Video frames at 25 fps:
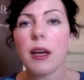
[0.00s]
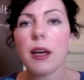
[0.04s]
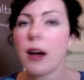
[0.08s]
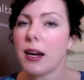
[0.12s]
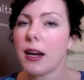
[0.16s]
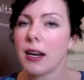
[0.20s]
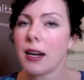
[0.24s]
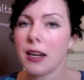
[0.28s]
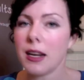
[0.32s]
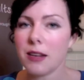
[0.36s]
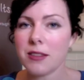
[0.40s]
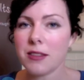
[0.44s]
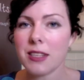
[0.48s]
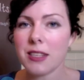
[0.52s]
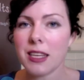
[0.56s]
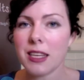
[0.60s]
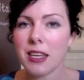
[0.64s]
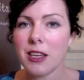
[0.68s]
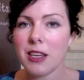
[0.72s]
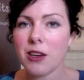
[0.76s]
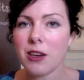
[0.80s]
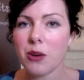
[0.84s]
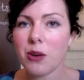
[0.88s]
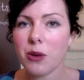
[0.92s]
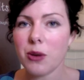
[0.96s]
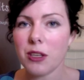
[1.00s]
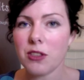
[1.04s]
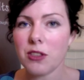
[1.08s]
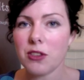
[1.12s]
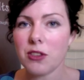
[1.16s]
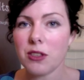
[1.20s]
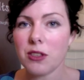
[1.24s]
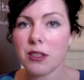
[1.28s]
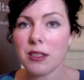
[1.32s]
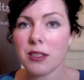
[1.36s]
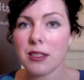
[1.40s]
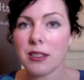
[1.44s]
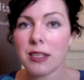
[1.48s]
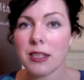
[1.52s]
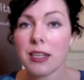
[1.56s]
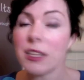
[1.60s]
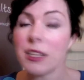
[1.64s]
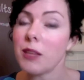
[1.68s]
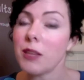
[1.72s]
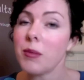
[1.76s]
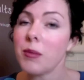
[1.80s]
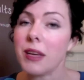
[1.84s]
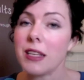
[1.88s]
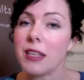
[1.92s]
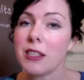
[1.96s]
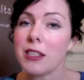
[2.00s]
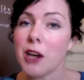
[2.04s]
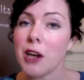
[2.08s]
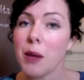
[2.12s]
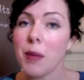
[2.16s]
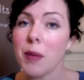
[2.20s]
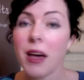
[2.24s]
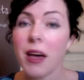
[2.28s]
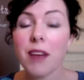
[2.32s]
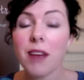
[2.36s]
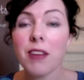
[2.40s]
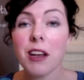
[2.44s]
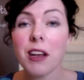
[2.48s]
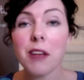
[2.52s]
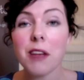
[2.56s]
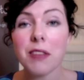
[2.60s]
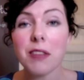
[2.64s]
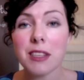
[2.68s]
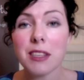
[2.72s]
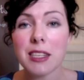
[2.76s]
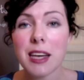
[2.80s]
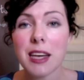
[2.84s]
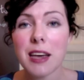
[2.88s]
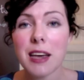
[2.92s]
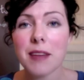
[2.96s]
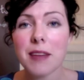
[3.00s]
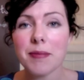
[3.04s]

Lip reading: I'd love to hear your questions. And in the meantime, have a lovely day.